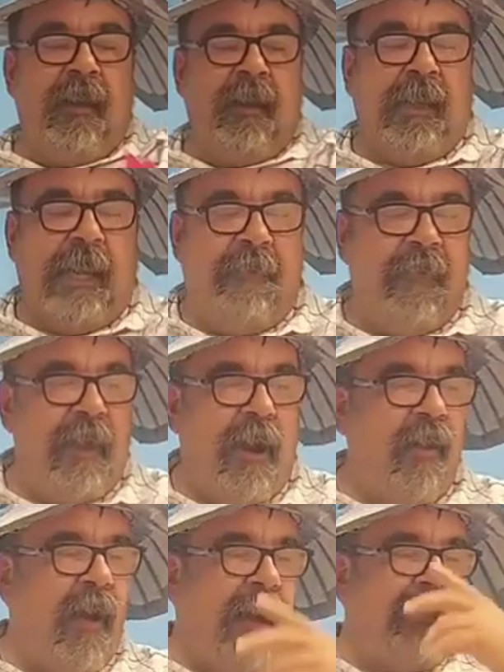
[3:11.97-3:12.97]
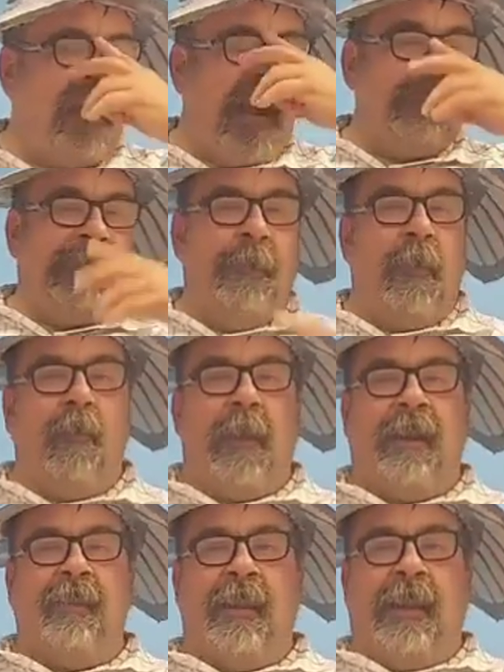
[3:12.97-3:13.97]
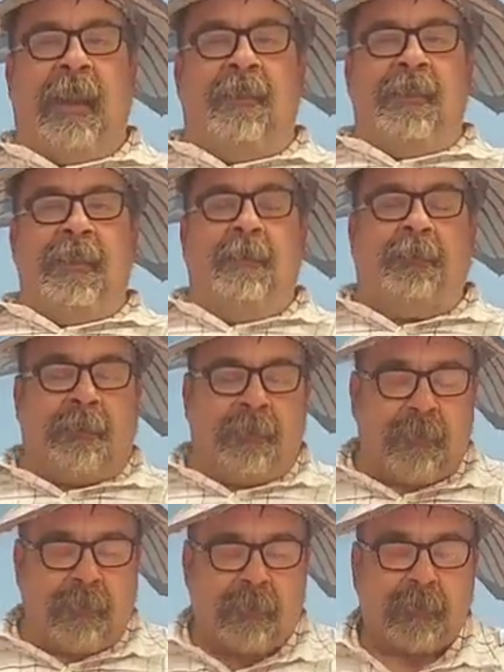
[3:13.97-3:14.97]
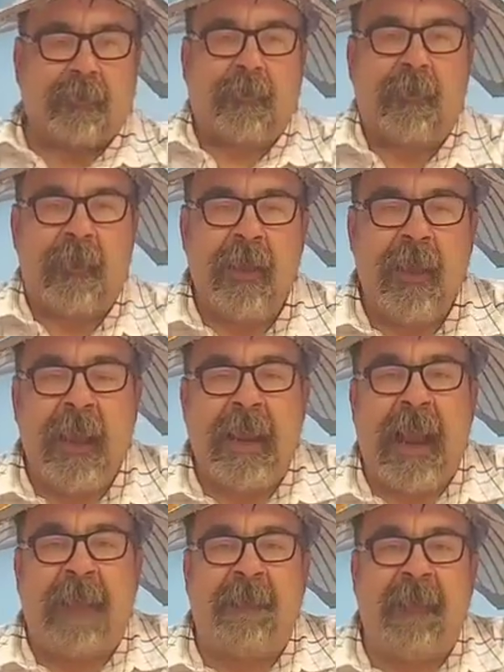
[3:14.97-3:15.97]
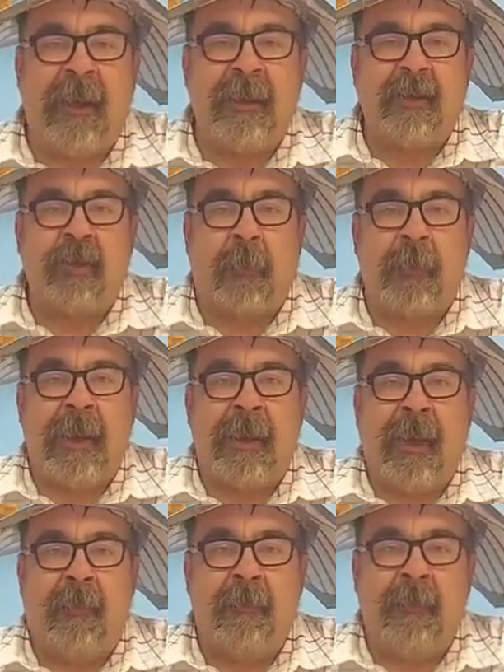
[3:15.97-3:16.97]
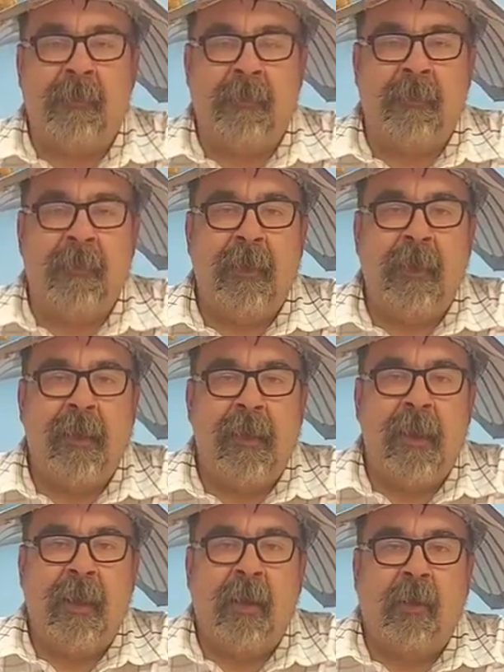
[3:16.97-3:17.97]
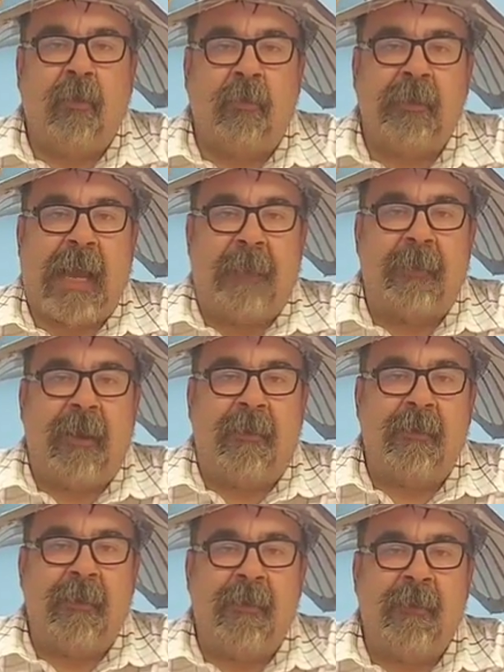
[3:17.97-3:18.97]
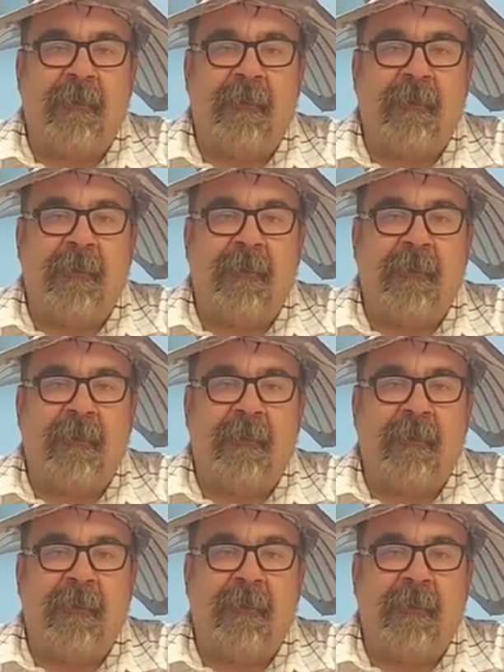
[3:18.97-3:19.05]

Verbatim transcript: Even though a lot of times people rake leaves and they have fun jumping in them. Cool time though.